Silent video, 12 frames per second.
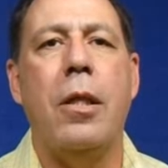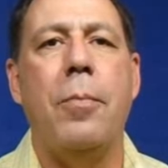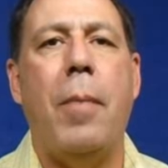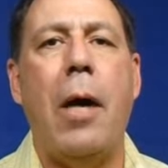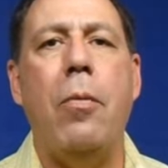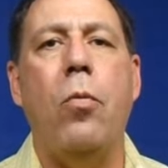The
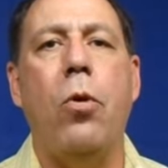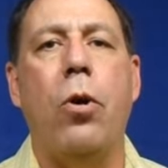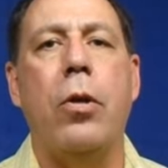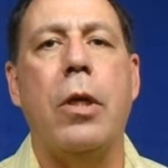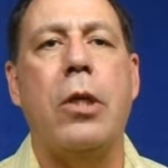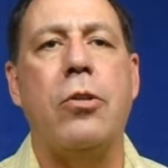Bible
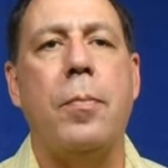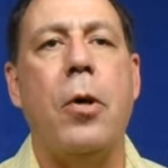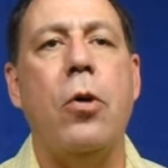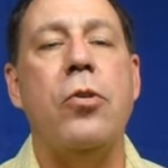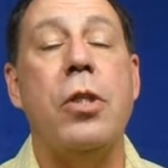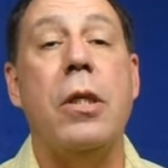word
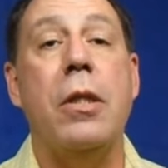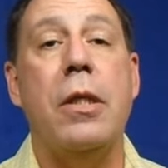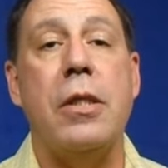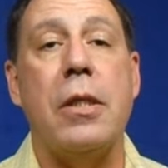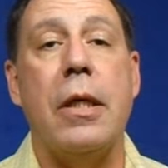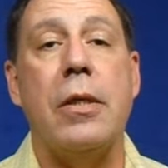exposed in
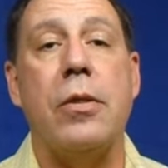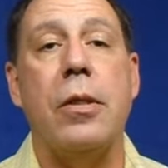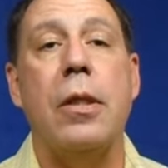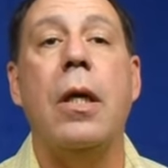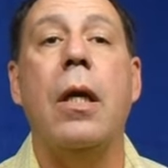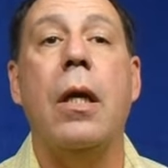this
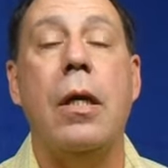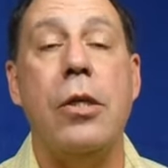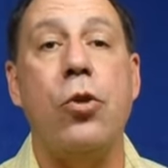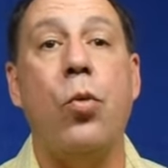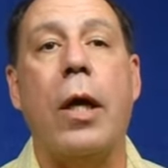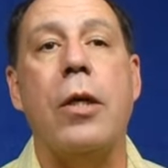lesson
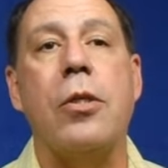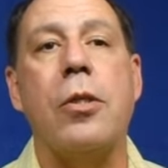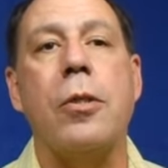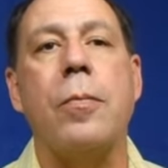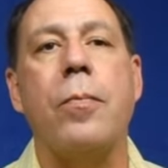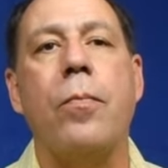is
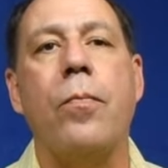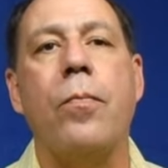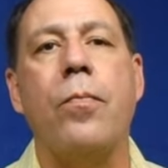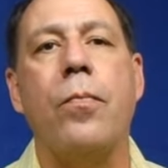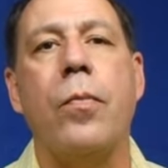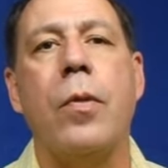grace.
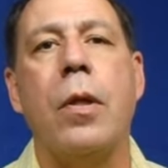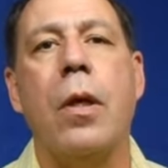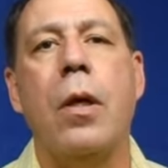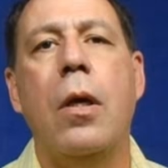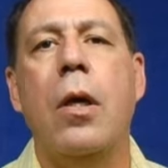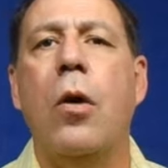
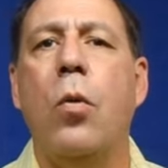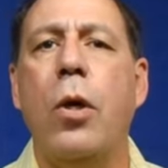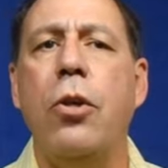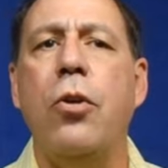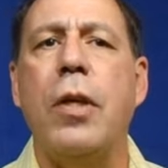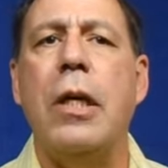What
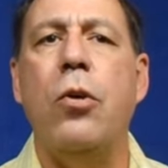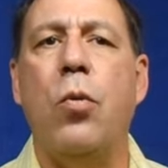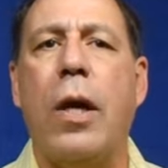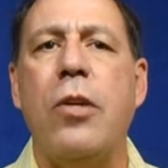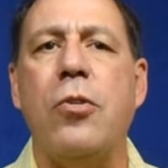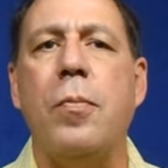do you think
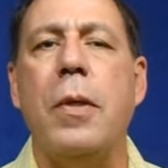grace